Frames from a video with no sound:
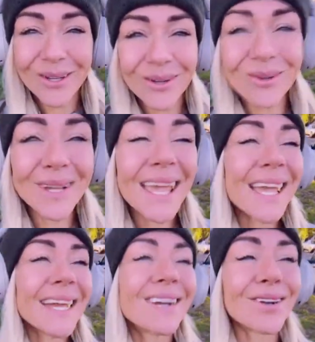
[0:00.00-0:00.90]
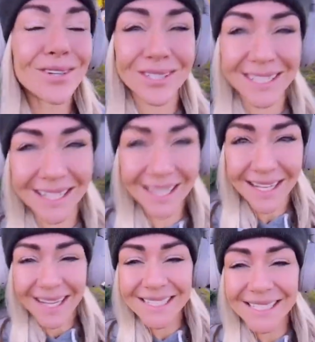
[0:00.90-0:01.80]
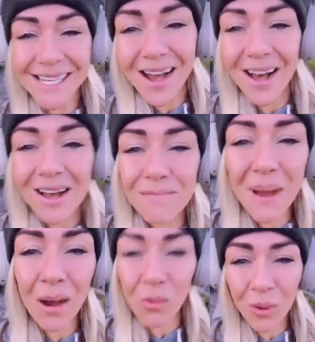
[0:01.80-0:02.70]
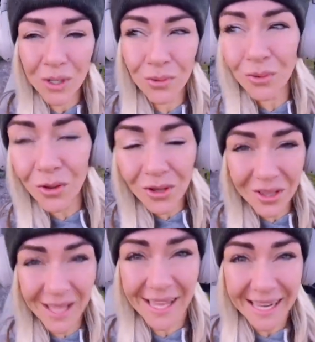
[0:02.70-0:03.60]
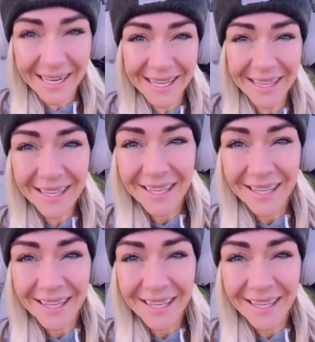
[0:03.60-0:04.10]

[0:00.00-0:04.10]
Who cares? It's not about what you look like.